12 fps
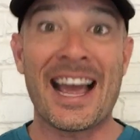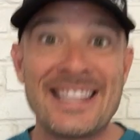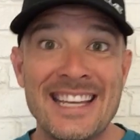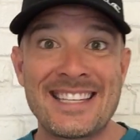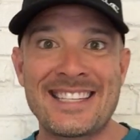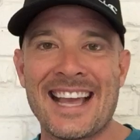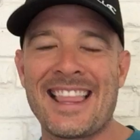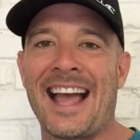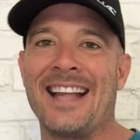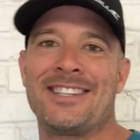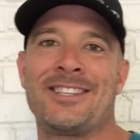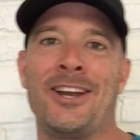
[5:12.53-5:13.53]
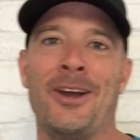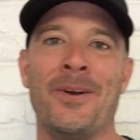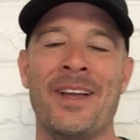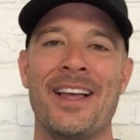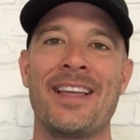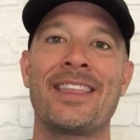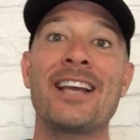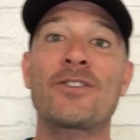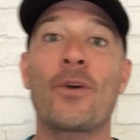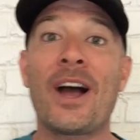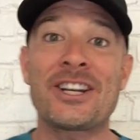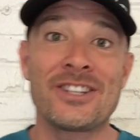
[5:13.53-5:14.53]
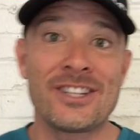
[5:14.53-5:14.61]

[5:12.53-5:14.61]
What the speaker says: I did say that. So thanks for watching